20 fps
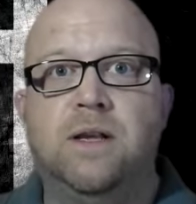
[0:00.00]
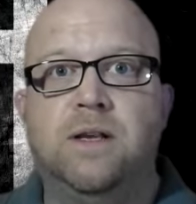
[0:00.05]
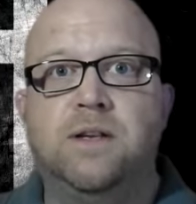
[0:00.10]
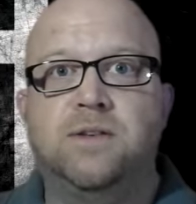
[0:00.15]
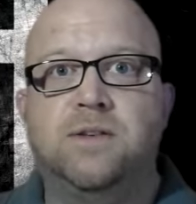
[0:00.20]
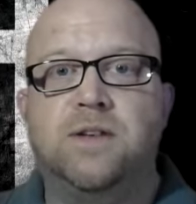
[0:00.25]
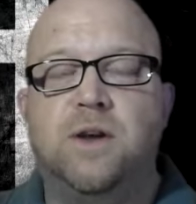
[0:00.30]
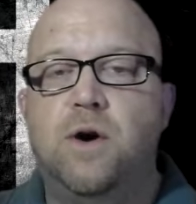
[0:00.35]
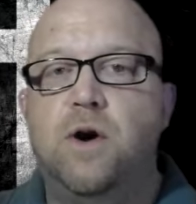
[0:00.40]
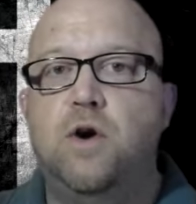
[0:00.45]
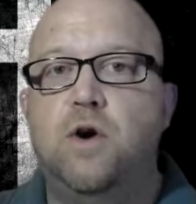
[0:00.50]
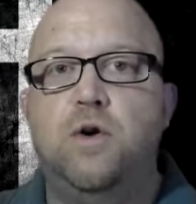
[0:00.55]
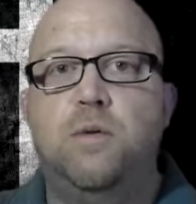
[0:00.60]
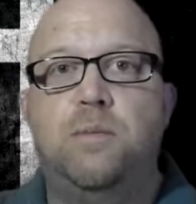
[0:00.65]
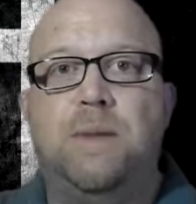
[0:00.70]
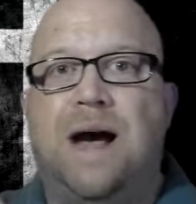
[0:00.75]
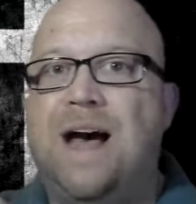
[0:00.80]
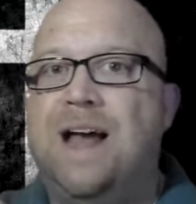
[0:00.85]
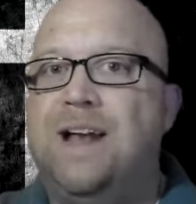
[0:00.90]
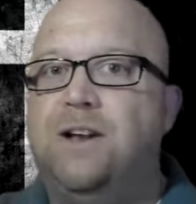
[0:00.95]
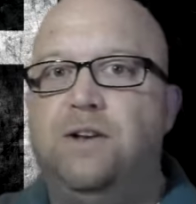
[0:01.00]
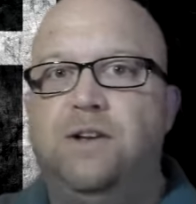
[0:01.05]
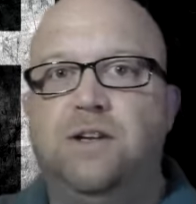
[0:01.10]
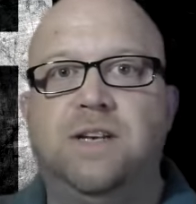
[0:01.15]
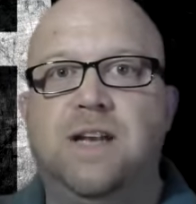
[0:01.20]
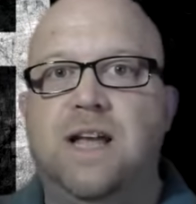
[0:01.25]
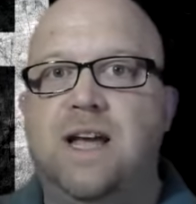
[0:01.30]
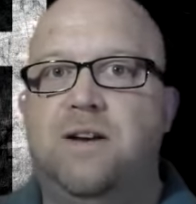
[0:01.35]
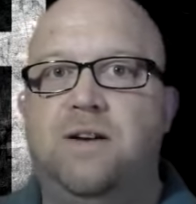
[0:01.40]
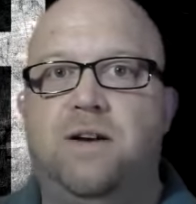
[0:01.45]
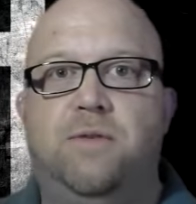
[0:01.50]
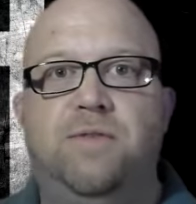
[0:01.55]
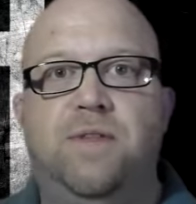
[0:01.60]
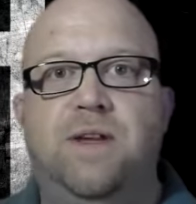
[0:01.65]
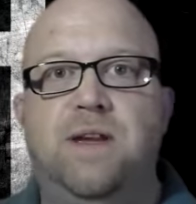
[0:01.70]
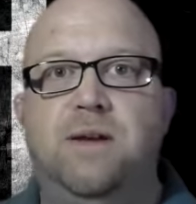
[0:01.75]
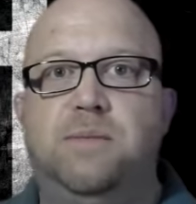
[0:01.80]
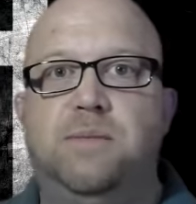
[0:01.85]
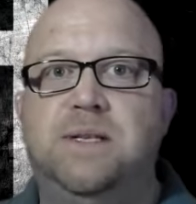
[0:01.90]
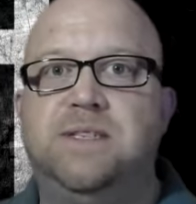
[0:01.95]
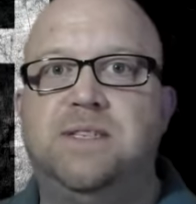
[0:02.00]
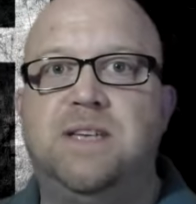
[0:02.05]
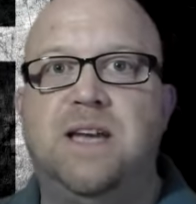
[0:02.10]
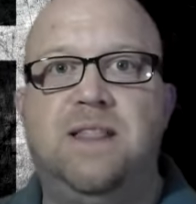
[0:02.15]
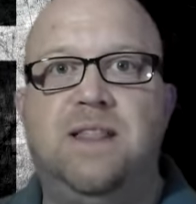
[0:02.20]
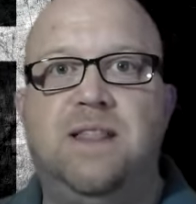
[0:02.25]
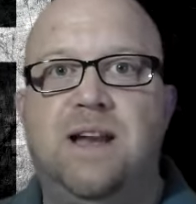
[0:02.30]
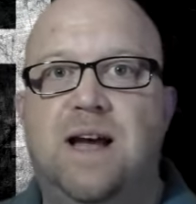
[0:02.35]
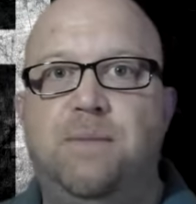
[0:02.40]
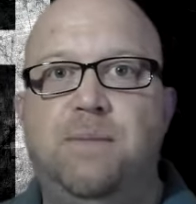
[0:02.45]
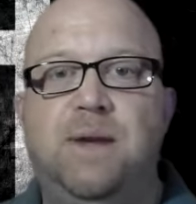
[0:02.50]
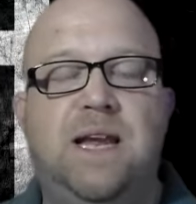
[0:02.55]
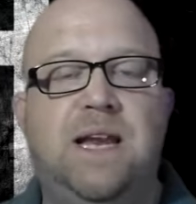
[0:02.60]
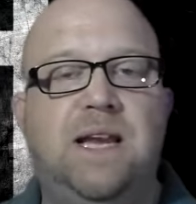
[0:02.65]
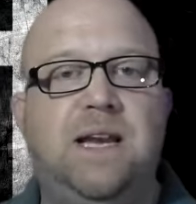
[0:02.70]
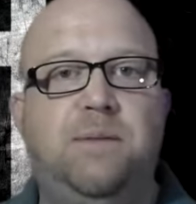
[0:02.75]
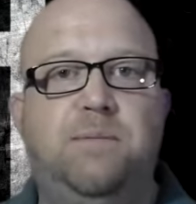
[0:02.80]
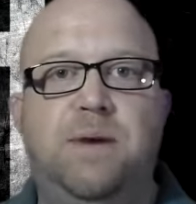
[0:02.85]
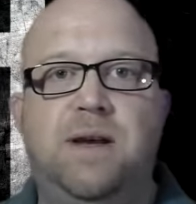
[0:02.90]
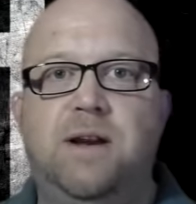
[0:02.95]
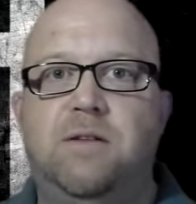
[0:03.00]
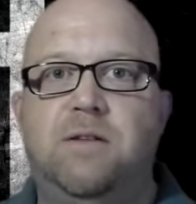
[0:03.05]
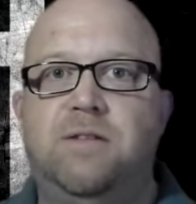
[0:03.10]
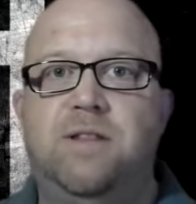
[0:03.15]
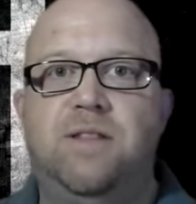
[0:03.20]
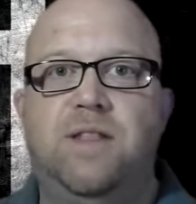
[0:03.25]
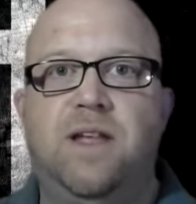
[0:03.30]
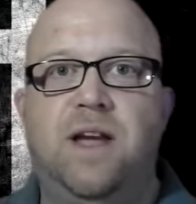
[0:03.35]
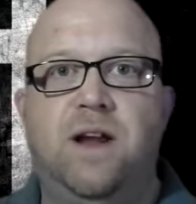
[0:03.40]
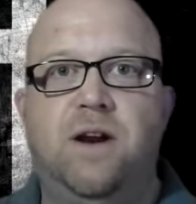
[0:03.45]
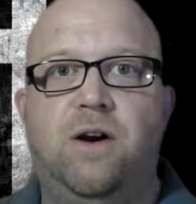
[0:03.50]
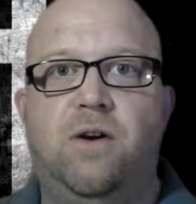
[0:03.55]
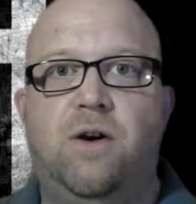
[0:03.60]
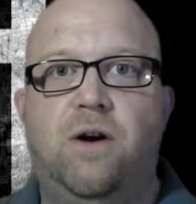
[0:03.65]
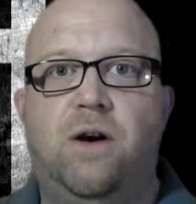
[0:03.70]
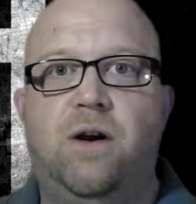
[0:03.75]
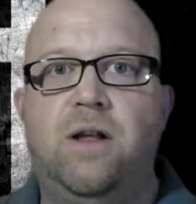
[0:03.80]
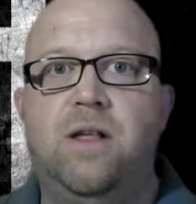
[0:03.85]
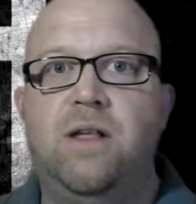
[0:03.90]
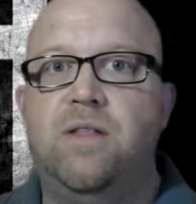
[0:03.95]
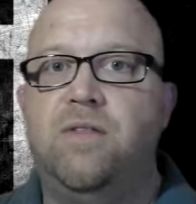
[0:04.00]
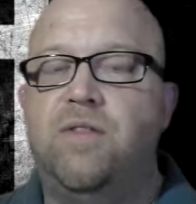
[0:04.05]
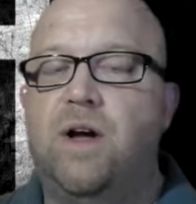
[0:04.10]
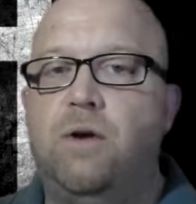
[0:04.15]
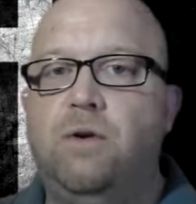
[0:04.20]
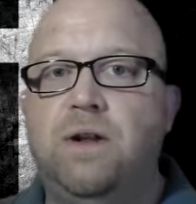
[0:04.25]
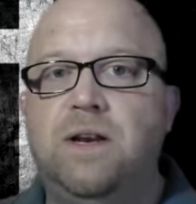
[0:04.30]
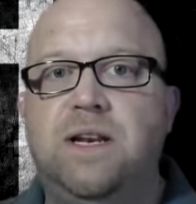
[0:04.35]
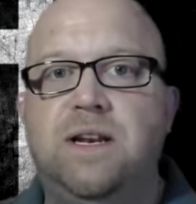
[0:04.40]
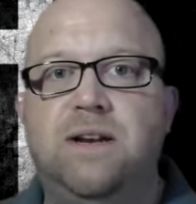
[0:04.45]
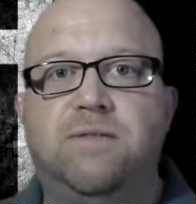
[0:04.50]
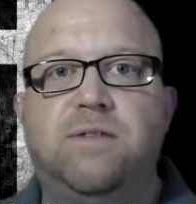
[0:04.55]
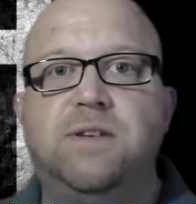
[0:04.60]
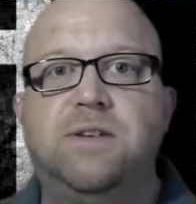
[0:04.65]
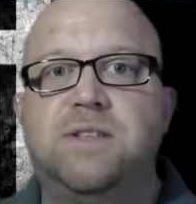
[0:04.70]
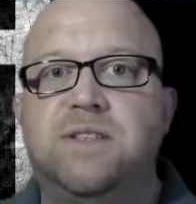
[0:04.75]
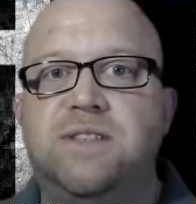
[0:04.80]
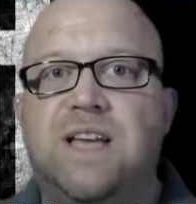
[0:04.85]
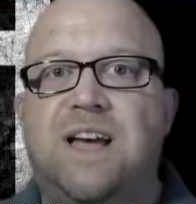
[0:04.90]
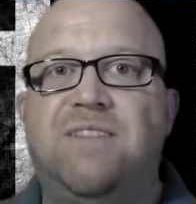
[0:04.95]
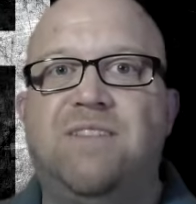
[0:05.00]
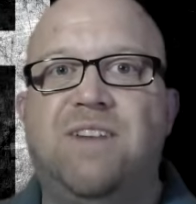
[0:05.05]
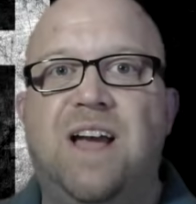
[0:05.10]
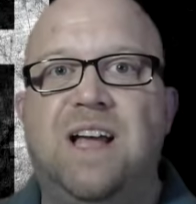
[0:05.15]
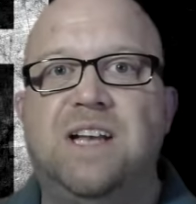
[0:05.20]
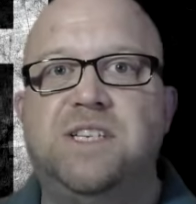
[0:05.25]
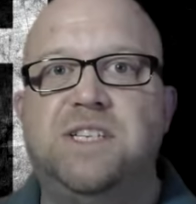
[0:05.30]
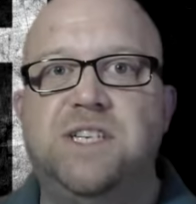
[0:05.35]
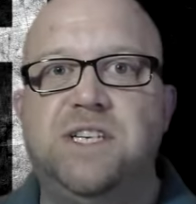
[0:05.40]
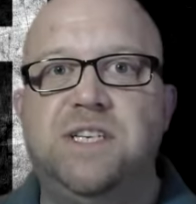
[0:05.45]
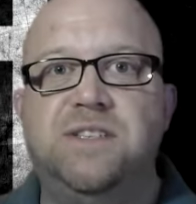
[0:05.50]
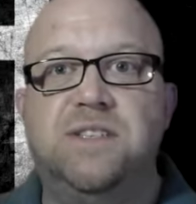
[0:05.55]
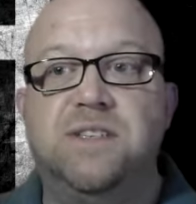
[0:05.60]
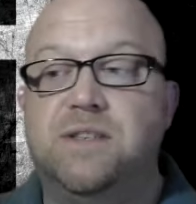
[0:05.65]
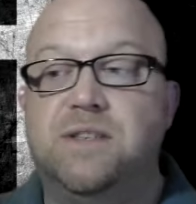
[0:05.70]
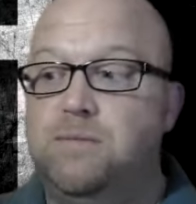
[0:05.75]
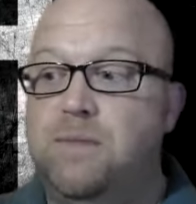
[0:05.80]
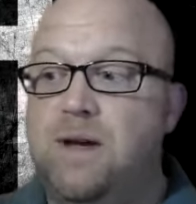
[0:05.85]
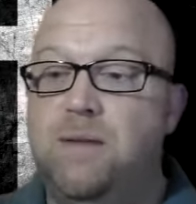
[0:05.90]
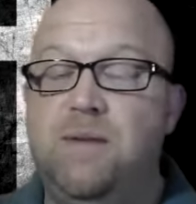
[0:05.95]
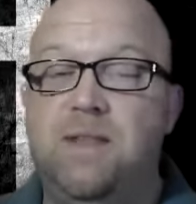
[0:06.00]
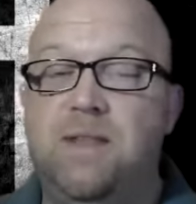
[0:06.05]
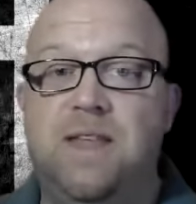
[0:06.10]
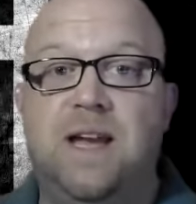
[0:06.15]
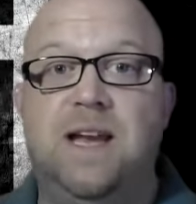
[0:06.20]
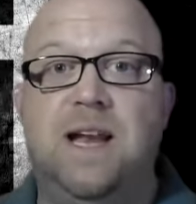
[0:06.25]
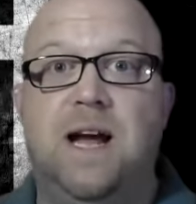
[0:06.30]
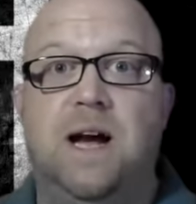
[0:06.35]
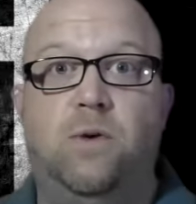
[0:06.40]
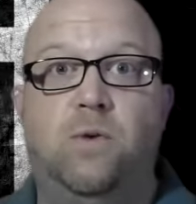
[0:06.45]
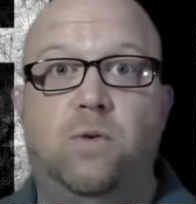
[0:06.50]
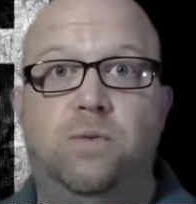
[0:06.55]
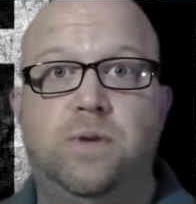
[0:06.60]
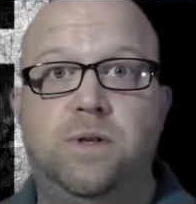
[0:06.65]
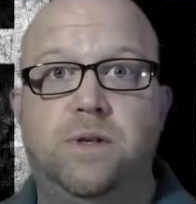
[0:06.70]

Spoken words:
So who am I to look down on them and say that I'm any better than they are? The only difference is I've got Jesus and maybe they don't.